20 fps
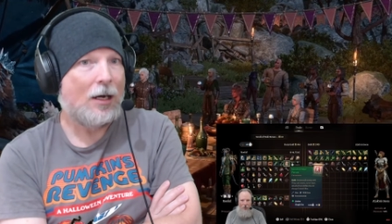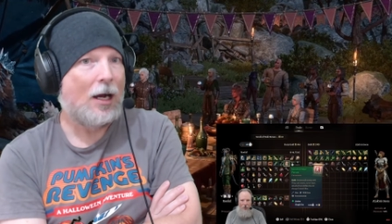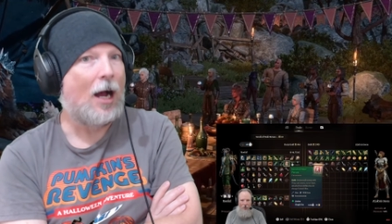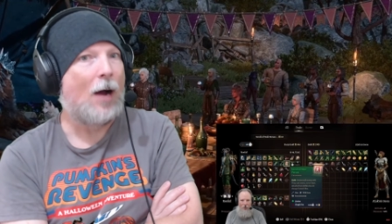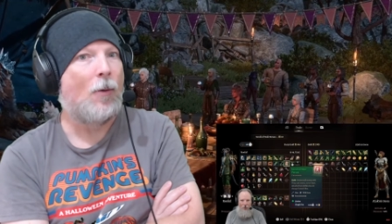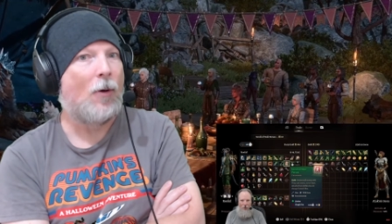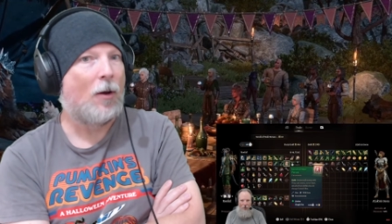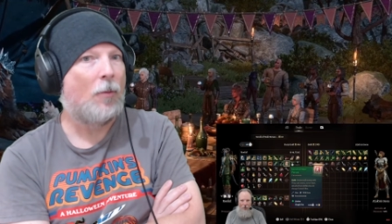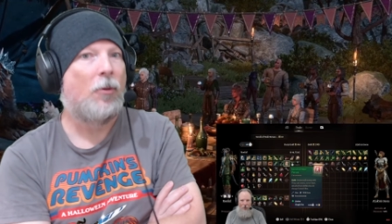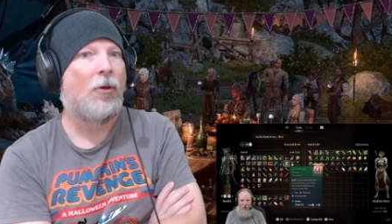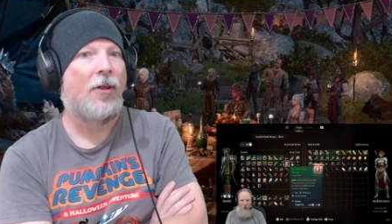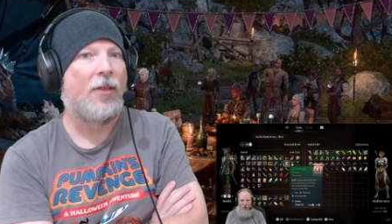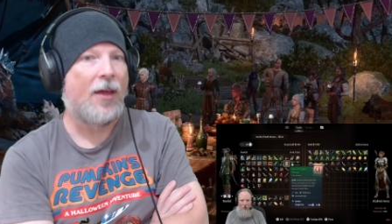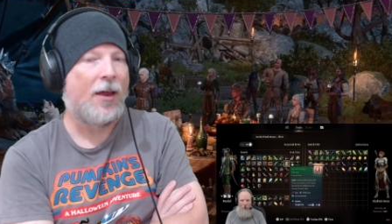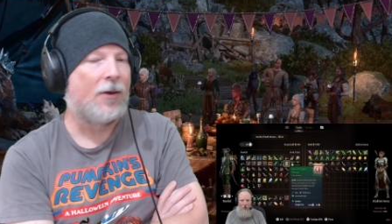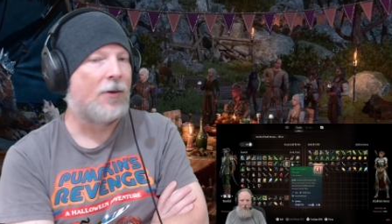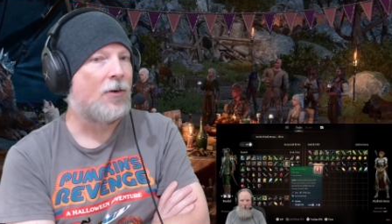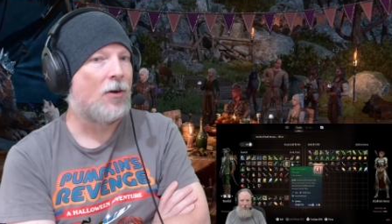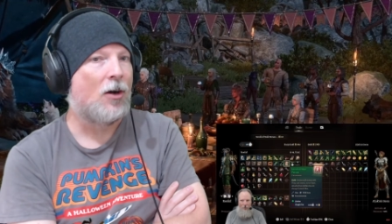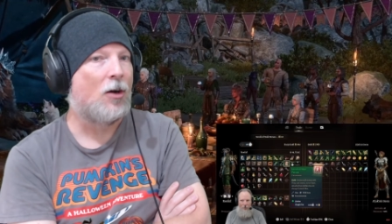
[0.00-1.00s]
I want to play
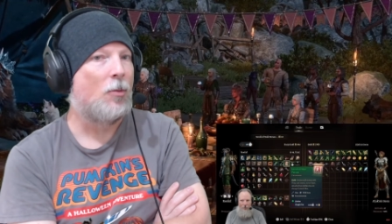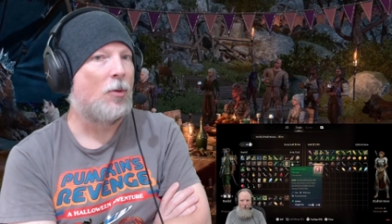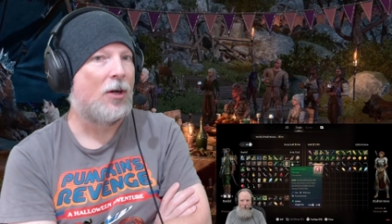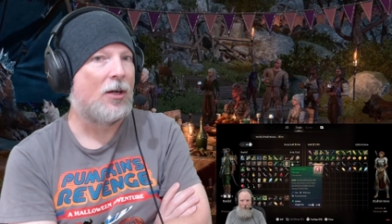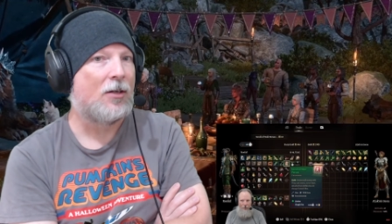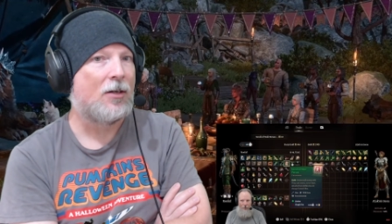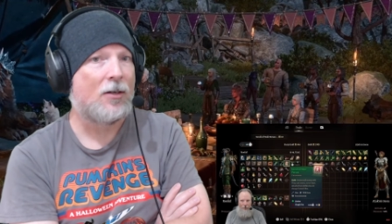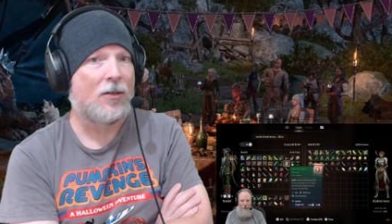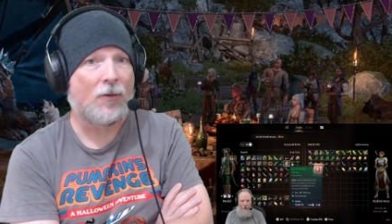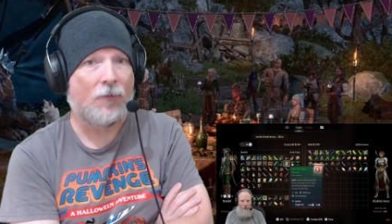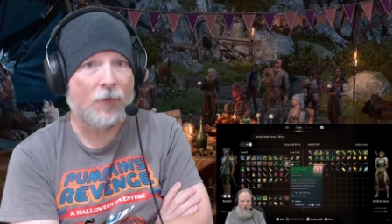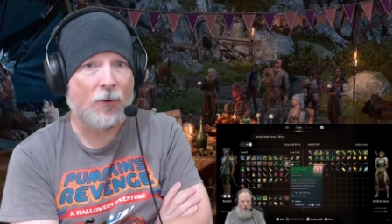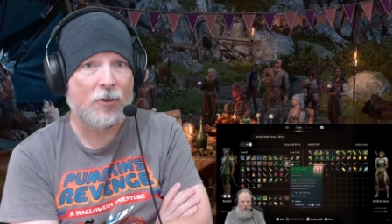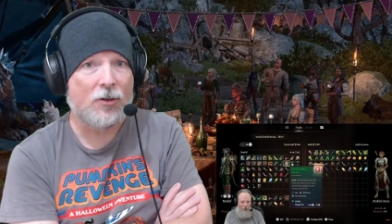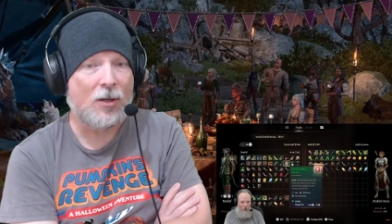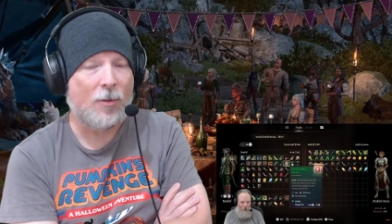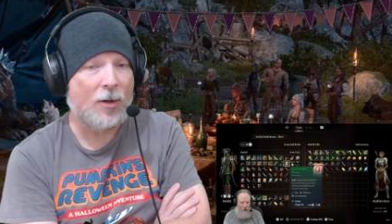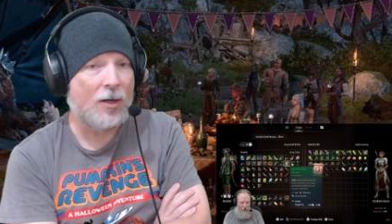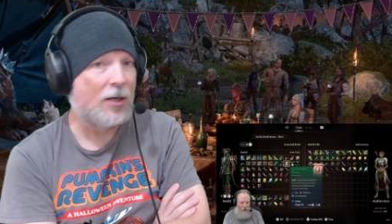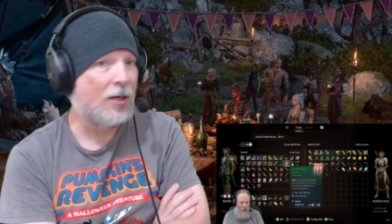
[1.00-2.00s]
that in turn-based, because the
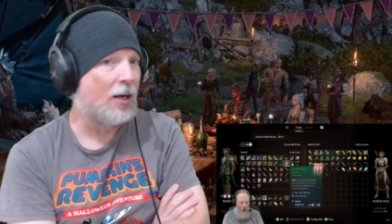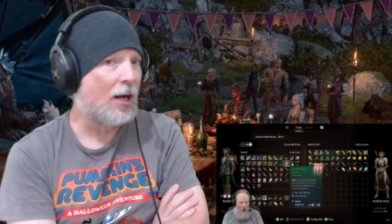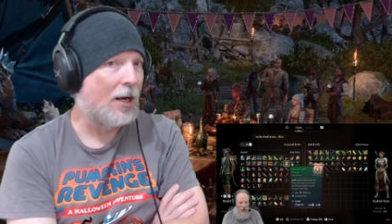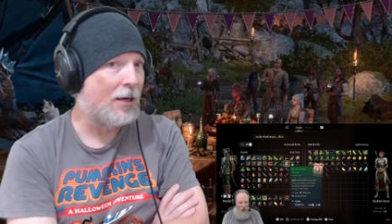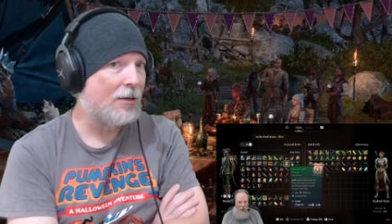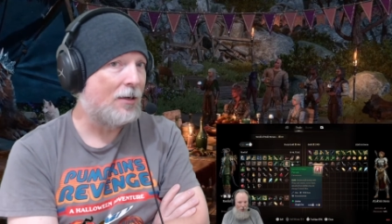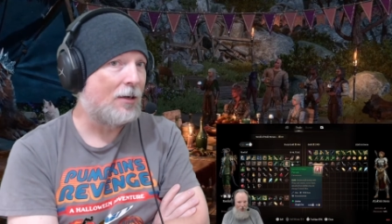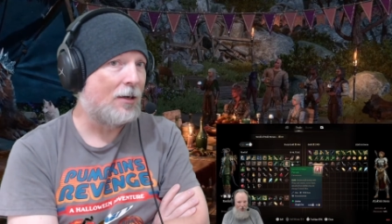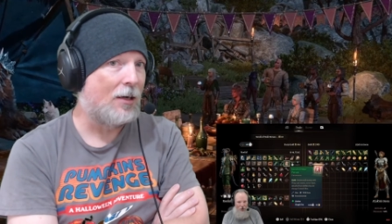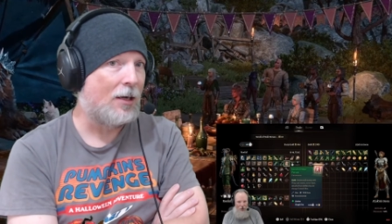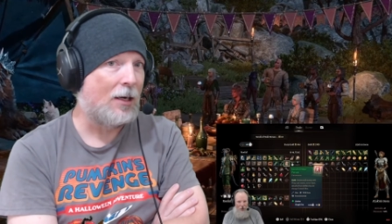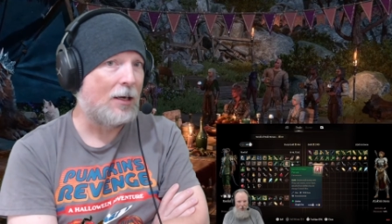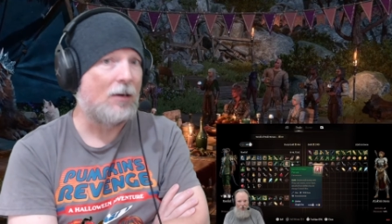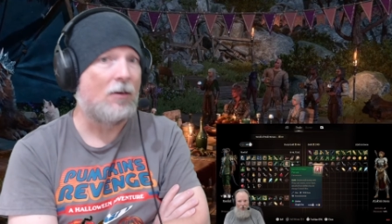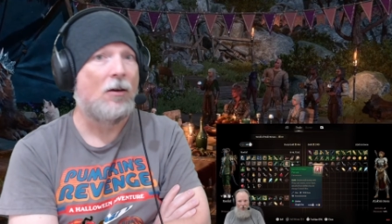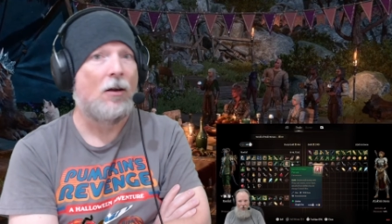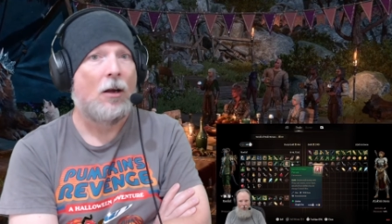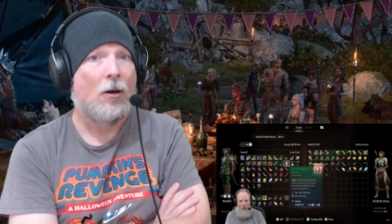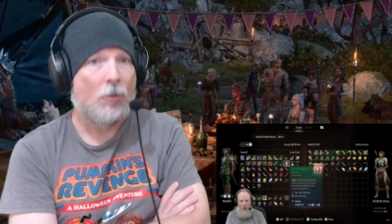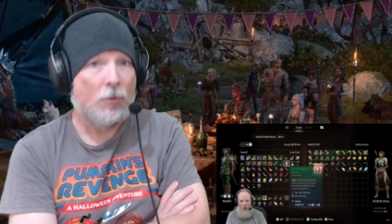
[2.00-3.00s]
first time I did it, I did it
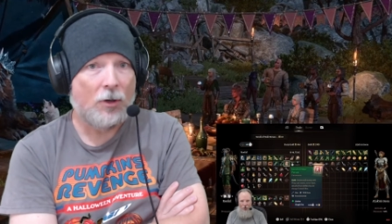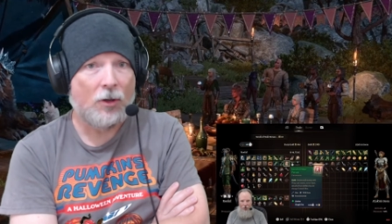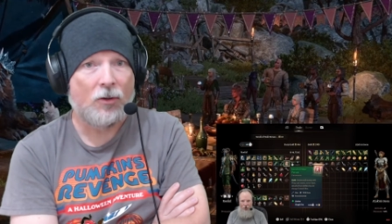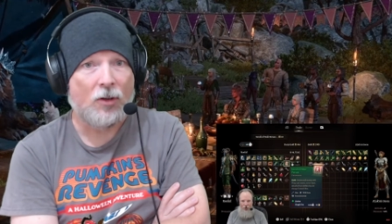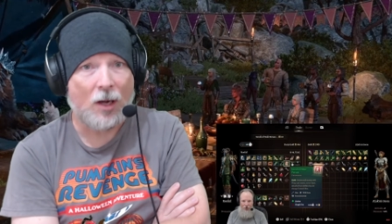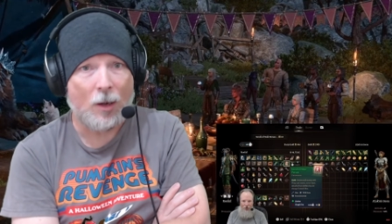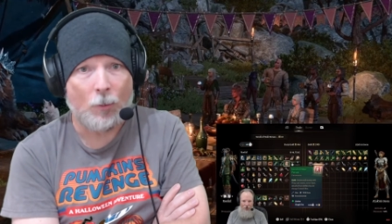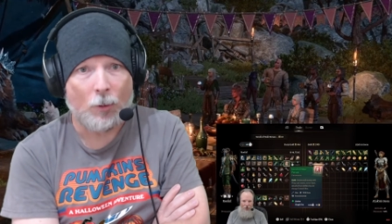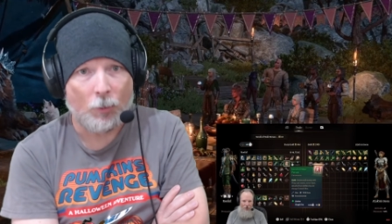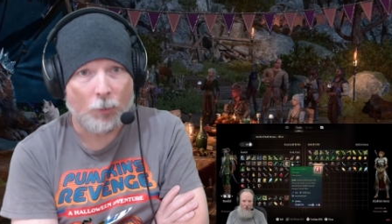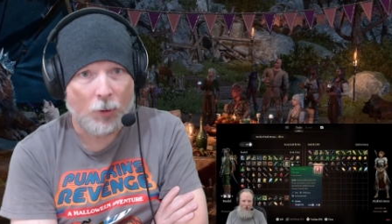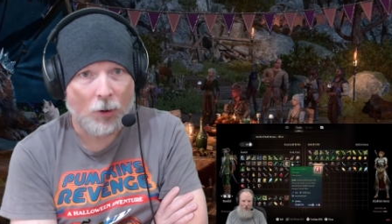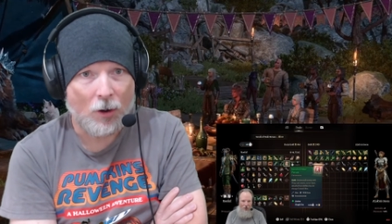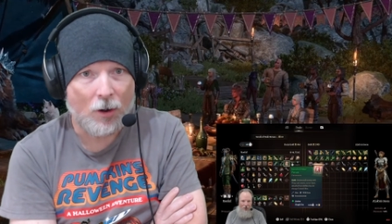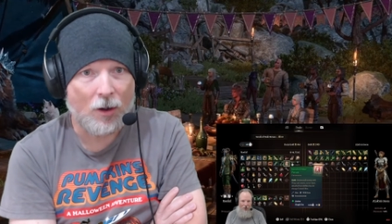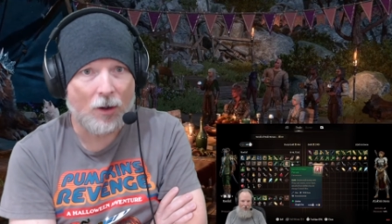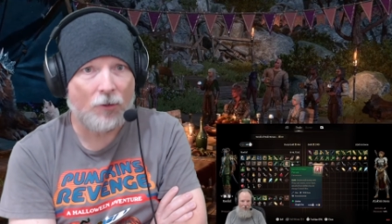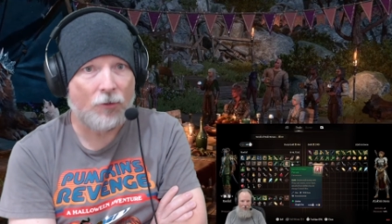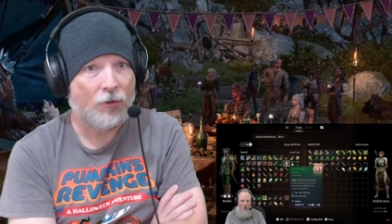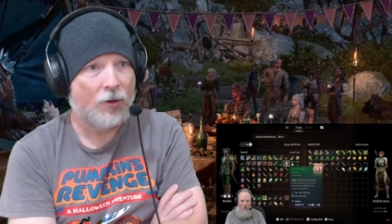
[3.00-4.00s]
in real-time with
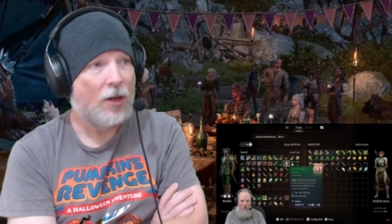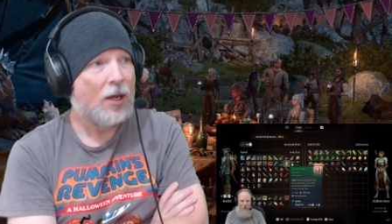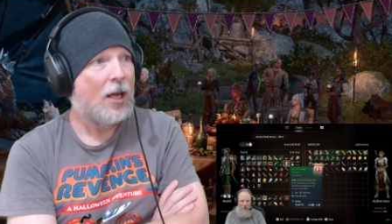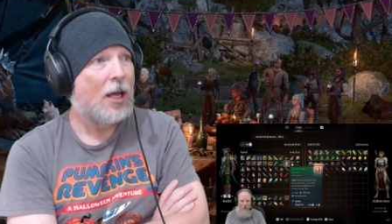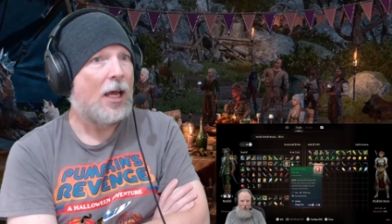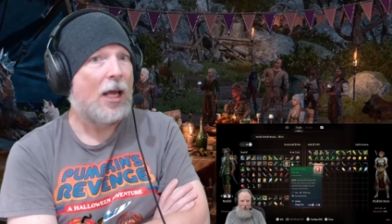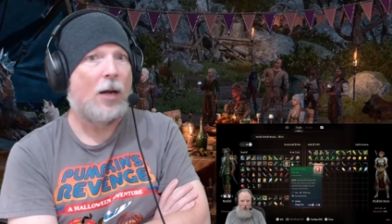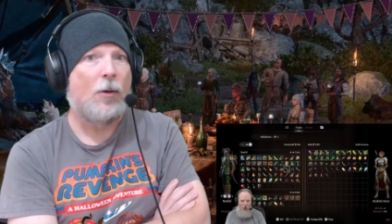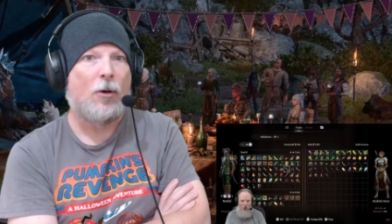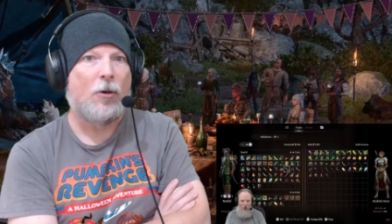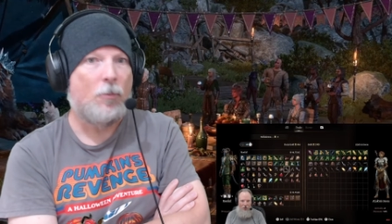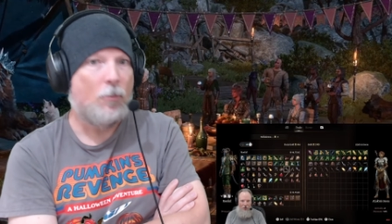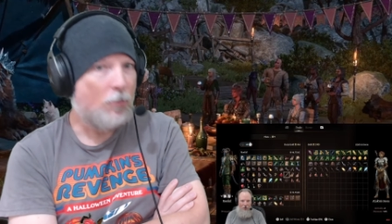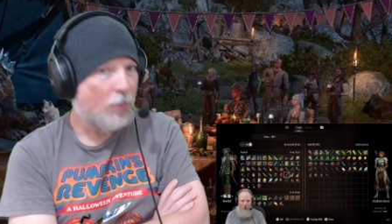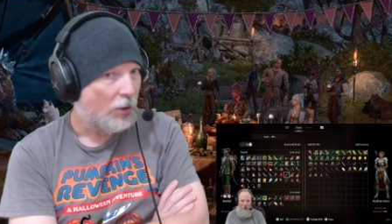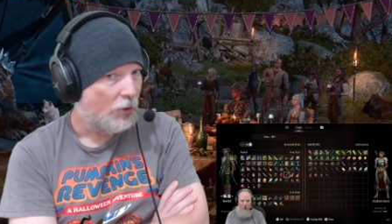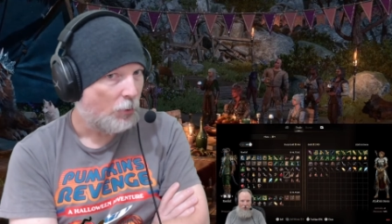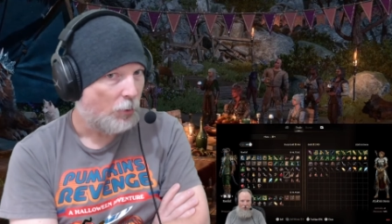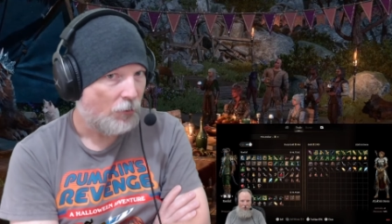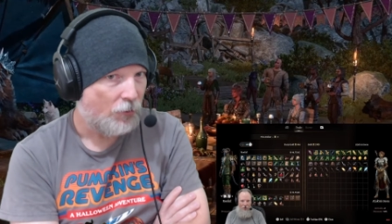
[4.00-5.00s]
pause, and I would
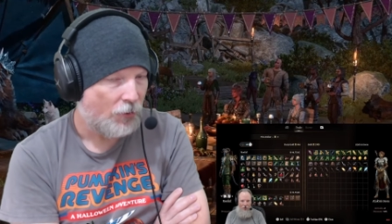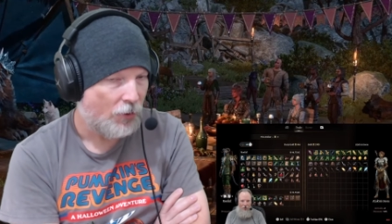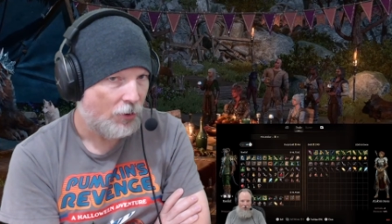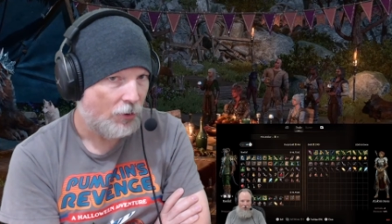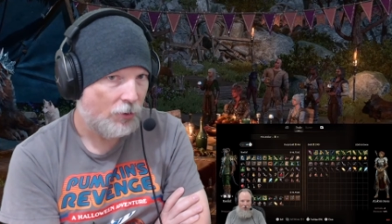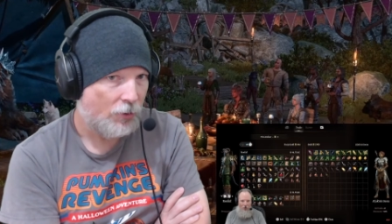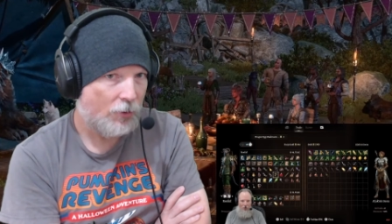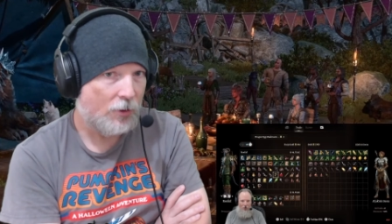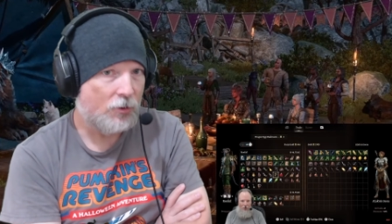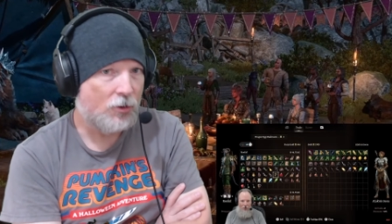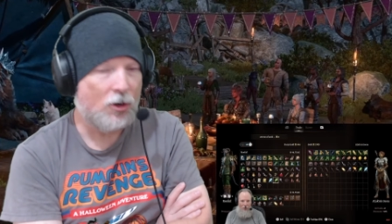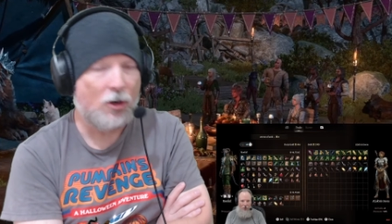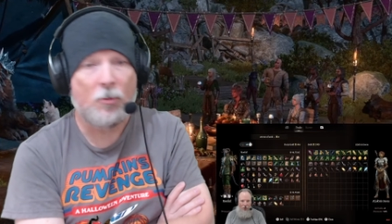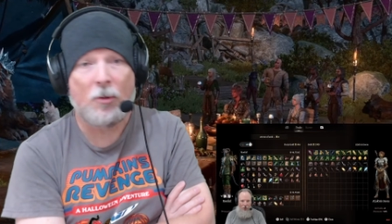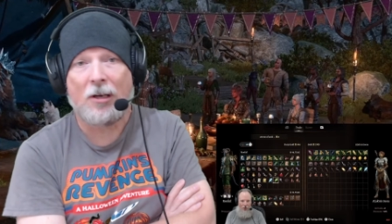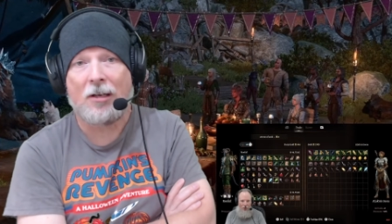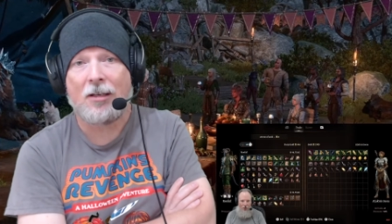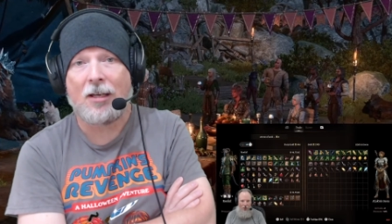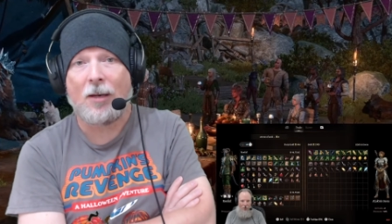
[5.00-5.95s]
much prefer to do it turn-based.